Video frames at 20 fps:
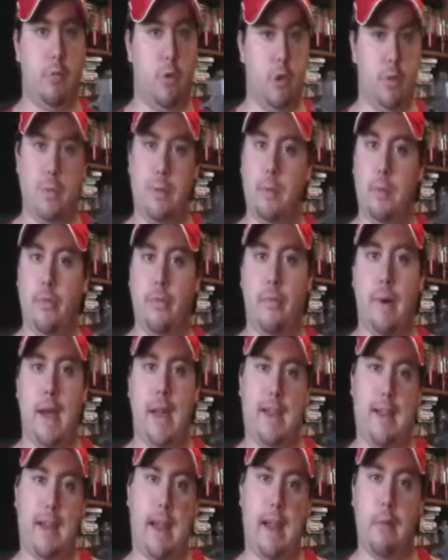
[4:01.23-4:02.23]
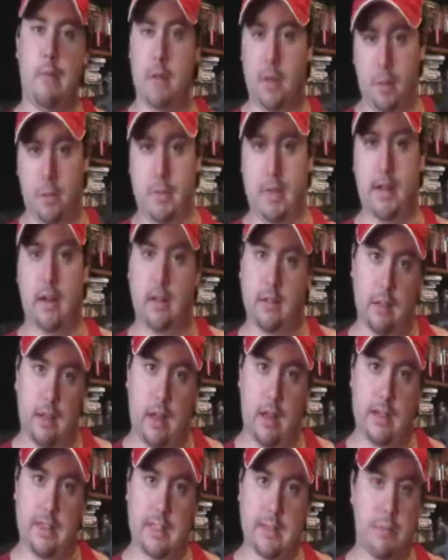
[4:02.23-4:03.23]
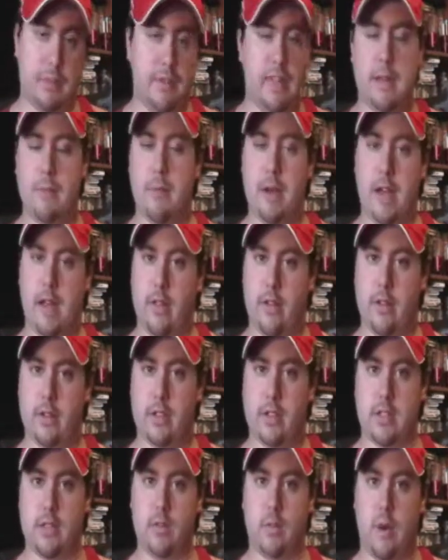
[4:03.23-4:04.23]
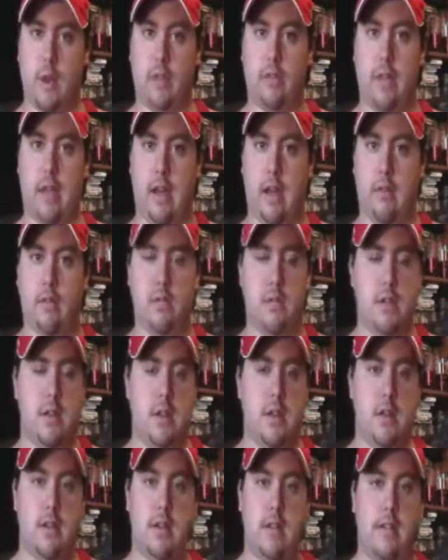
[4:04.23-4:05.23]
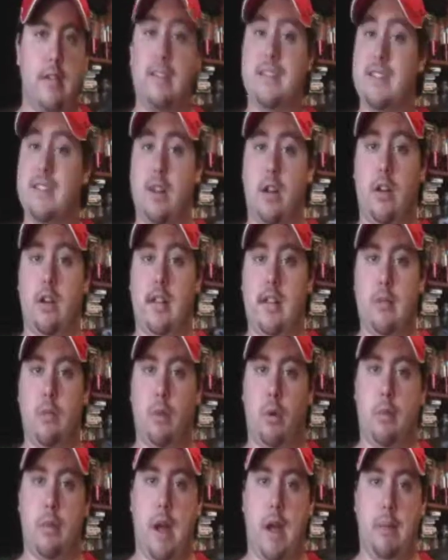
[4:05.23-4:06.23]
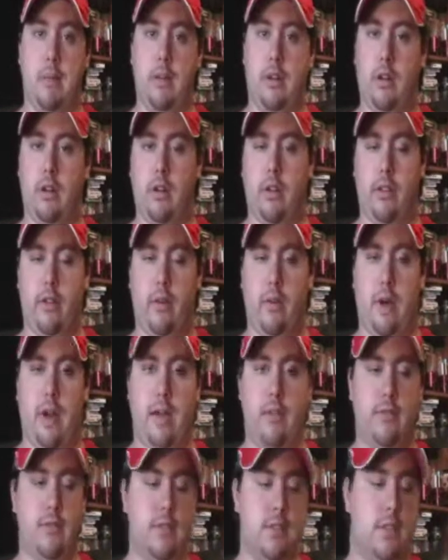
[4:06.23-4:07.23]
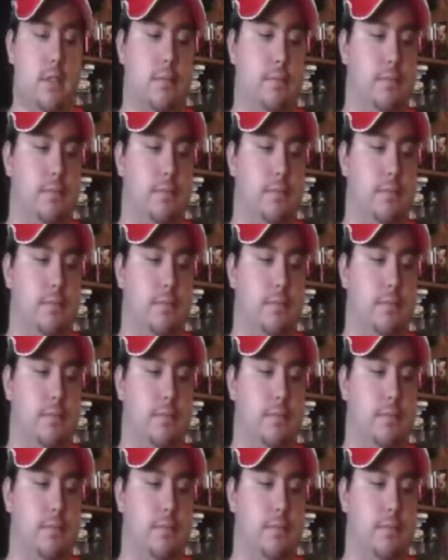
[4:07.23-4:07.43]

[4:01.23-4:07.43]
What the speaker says: Most people buy 9mm Glocks, but they buy others as well now, and they're starting to get more popular in other rounds.